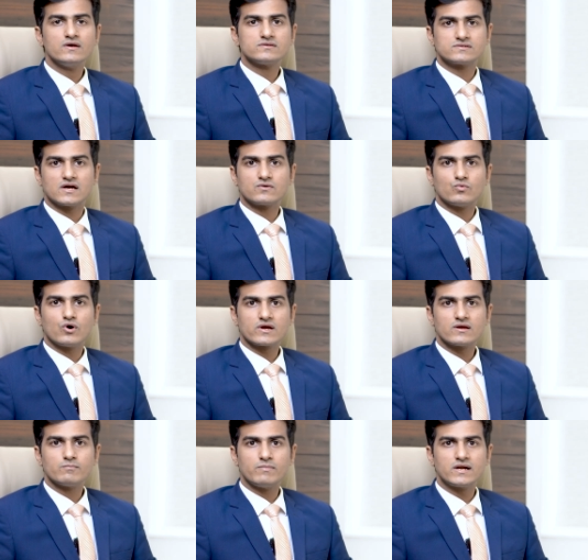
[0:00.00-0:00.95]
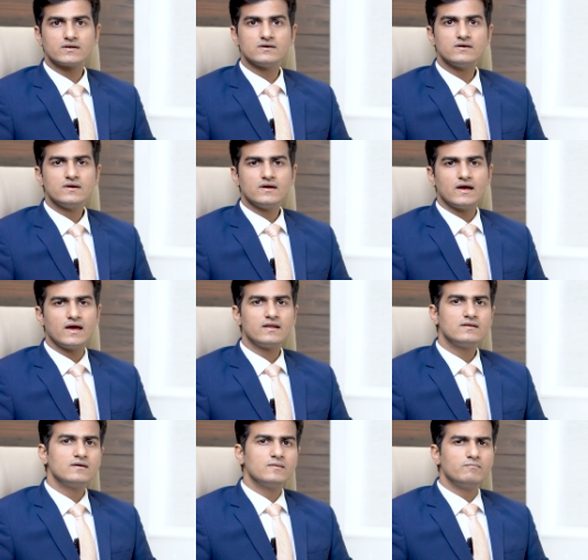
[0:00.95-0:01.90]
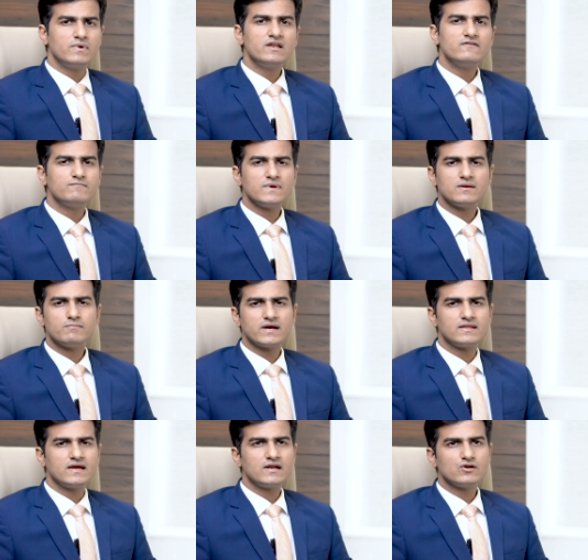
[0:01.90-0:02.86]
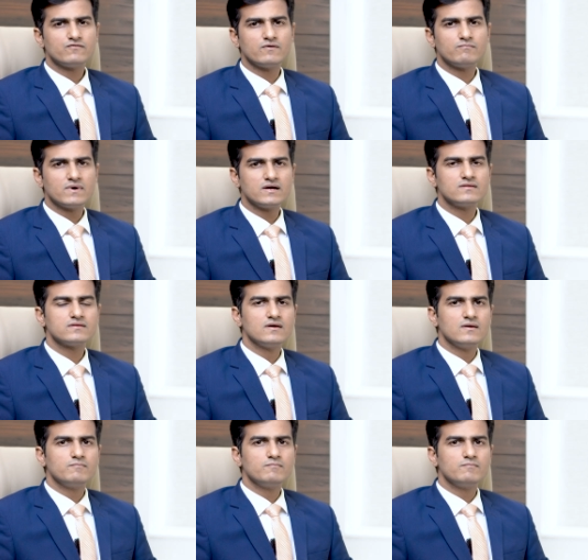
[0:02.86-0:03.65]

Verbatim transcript: start walking better and believe me by the end of a month